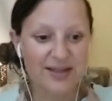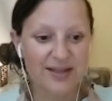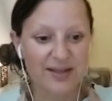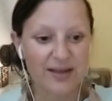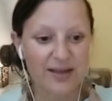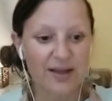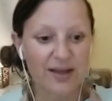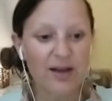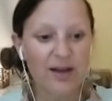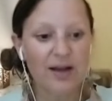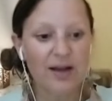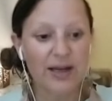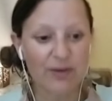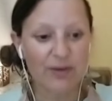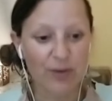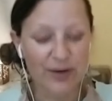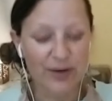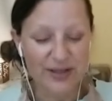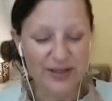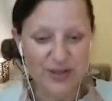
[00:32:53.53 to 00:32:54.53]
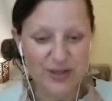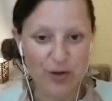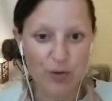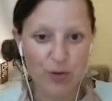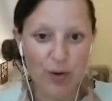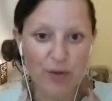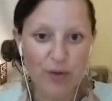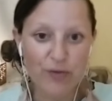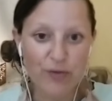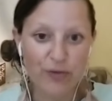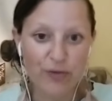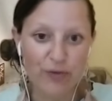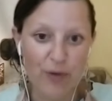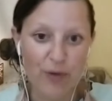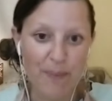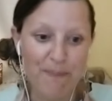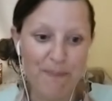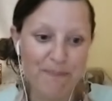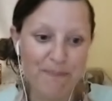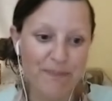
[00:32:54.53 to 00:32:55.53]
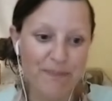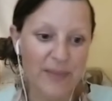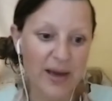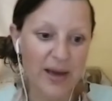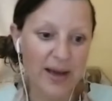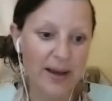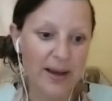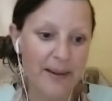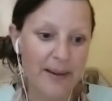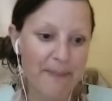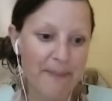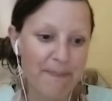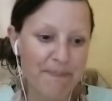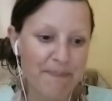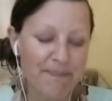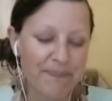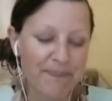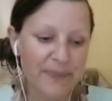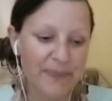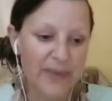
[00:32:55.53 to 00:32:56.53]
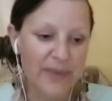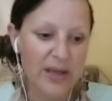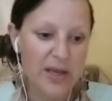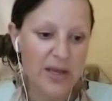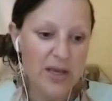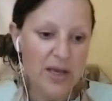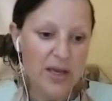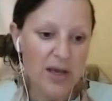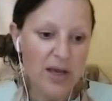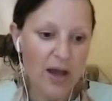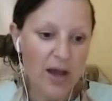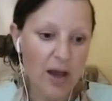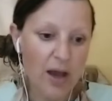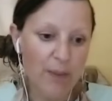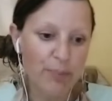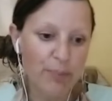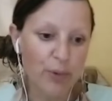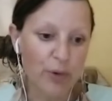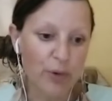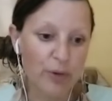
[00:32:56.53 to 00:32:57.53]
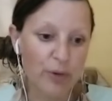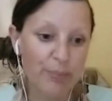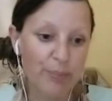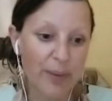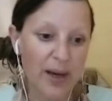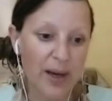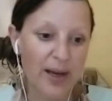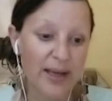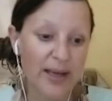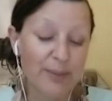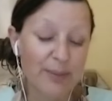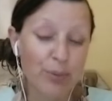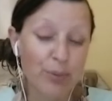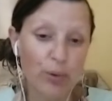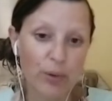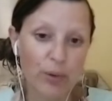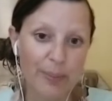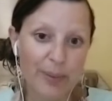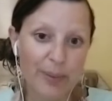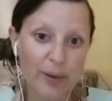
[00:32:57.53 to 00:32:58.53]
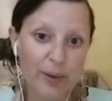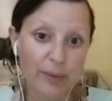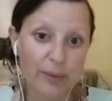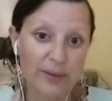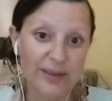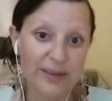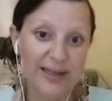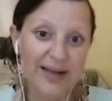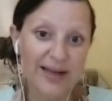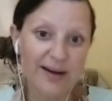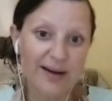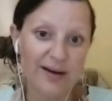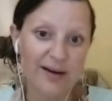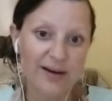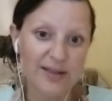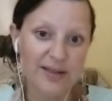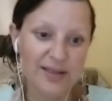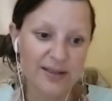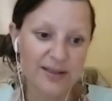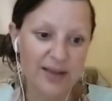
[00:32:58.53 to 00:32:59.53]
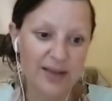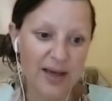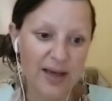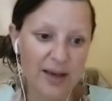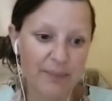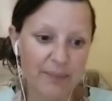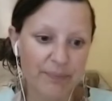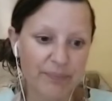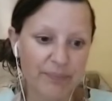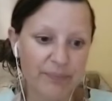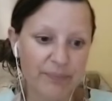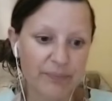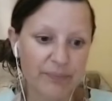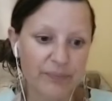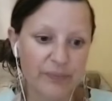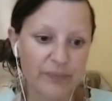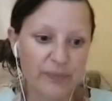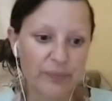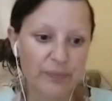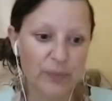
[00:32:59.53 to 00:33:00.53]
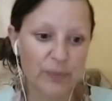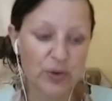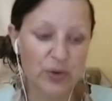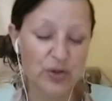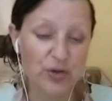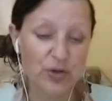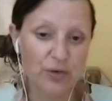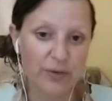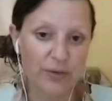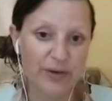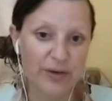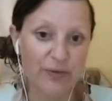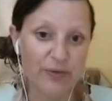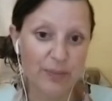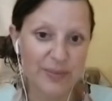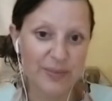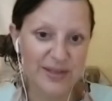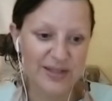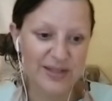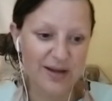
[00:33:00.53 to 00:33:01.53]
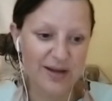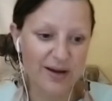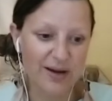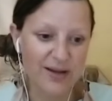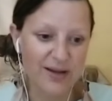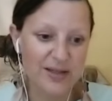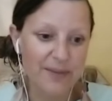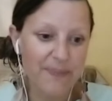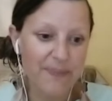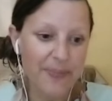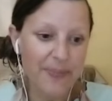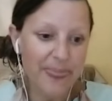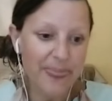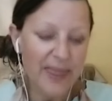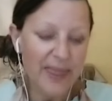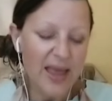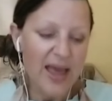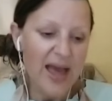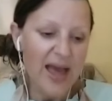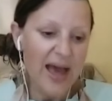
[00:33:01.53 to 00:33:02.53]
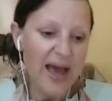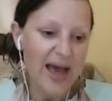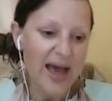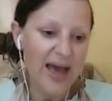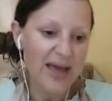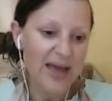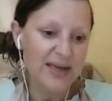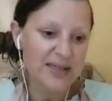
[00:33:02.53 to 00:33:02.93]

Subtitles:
earlier on. It's a quote from a book by Paula Polk Lillard, Montessori from the Start. And